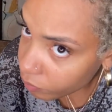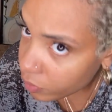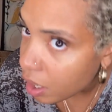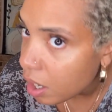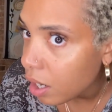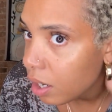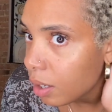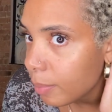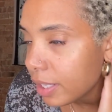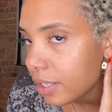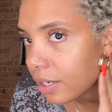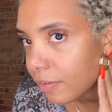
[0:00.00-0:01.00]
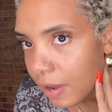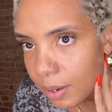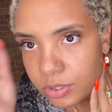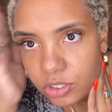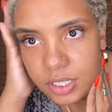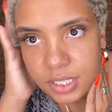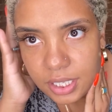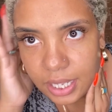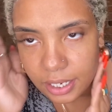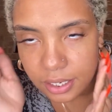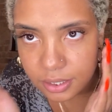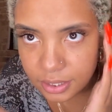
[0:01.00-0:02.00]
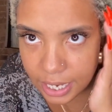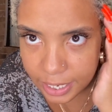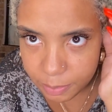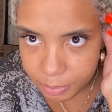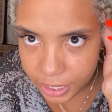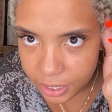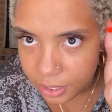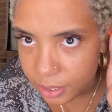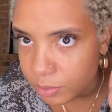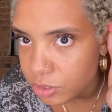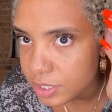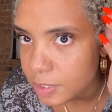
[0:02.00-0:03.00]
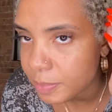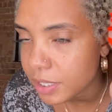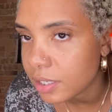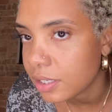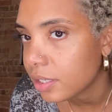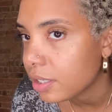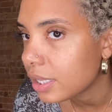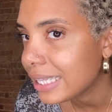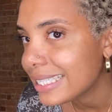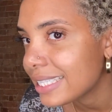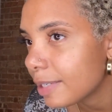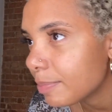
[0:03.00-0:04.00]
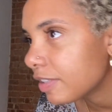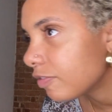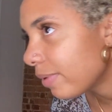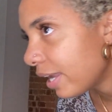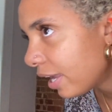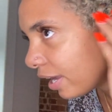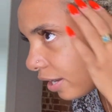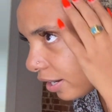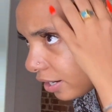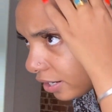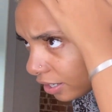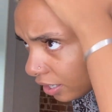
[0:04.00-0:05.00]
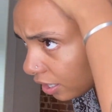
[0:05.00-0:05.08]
and then if I was just to like dye it pink, it would just be the tips of my hair.